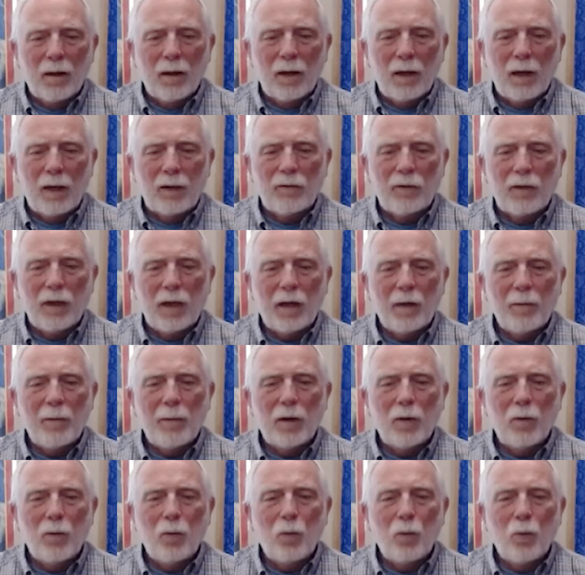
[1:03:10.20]
It's not
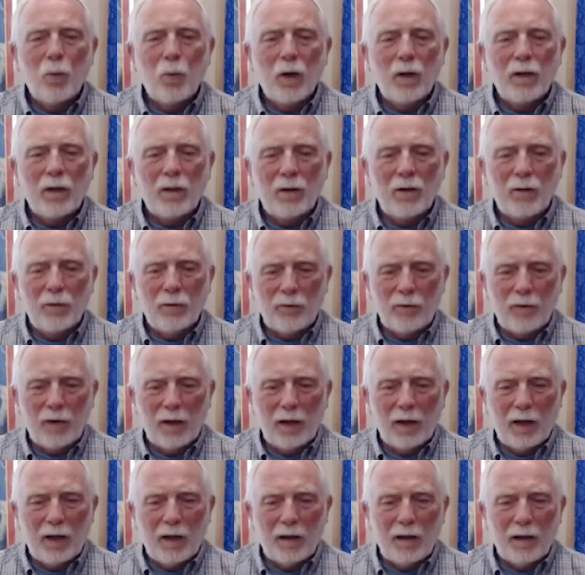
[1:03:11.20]
about what you
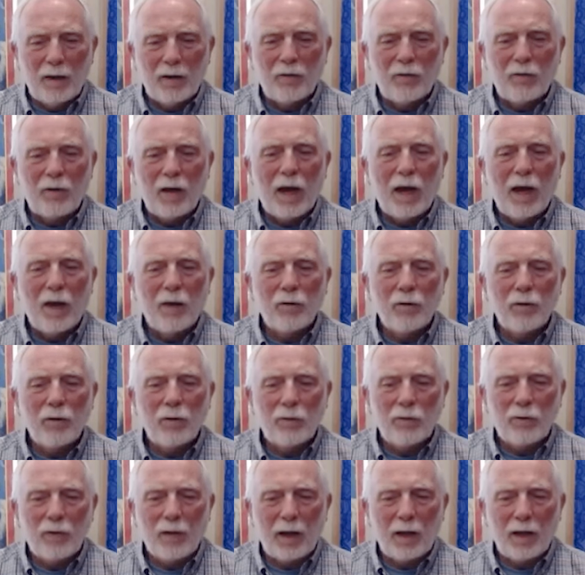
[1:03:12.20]
say, it's how you
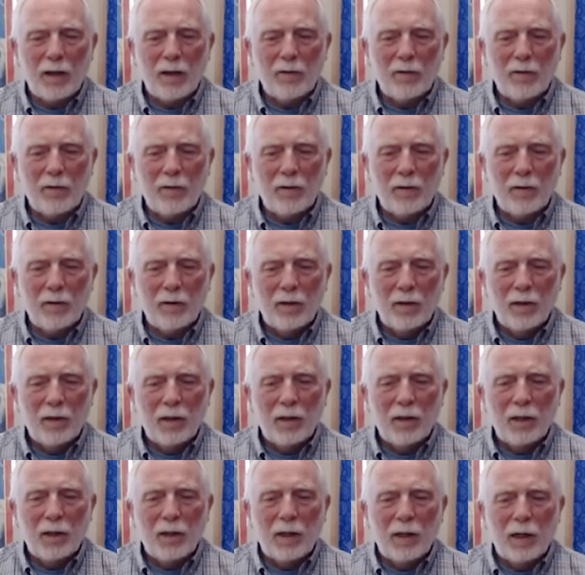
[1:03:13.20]
say it
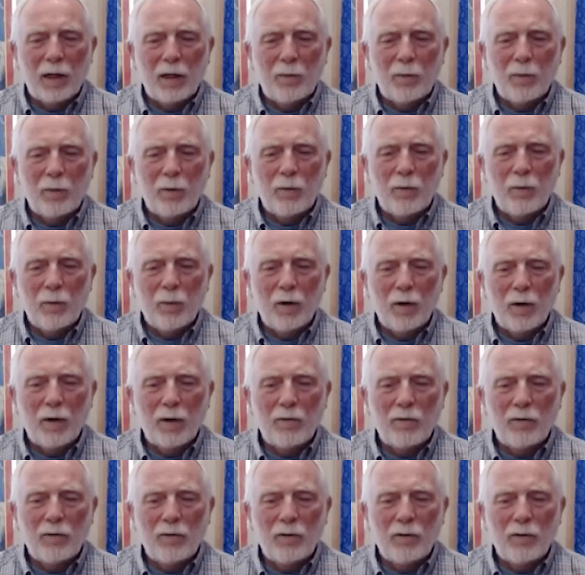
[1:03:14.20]
and with
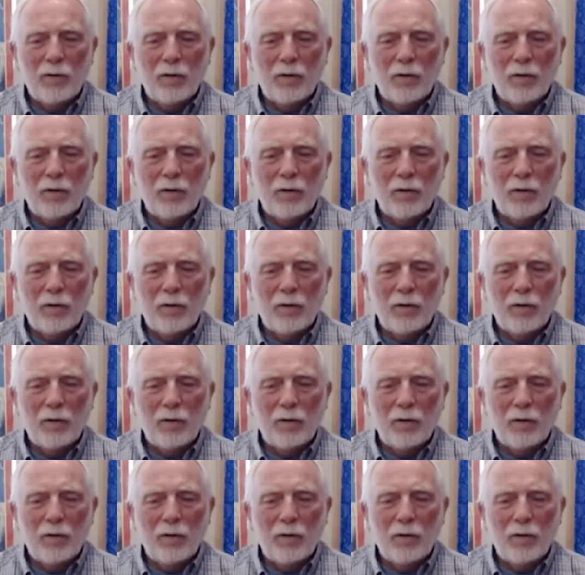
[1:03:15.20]
what